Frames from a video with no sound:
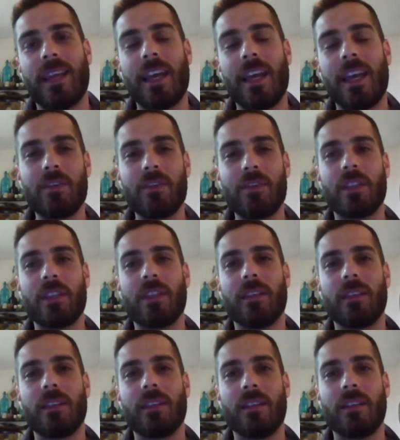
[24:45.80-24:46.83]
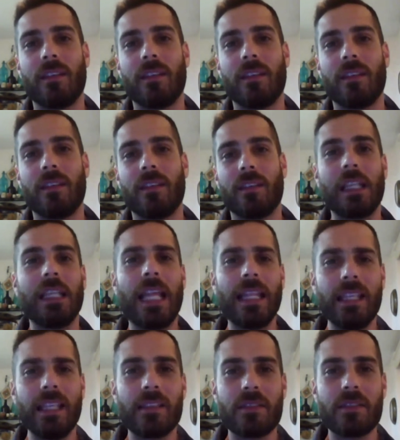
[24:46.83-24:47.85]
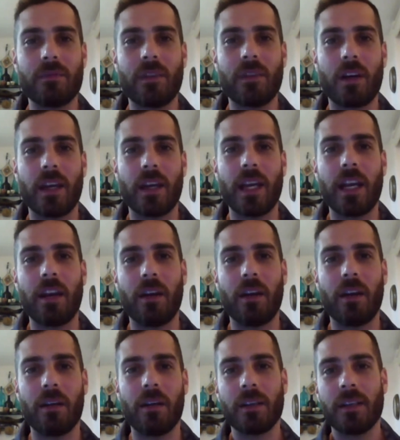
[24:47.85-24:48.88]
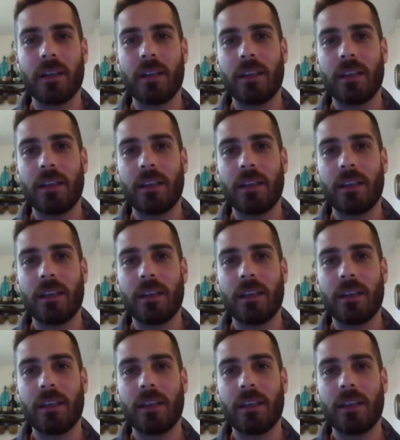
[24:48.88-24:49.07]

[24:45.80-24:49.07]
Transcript: energy, the cleanliness of our air,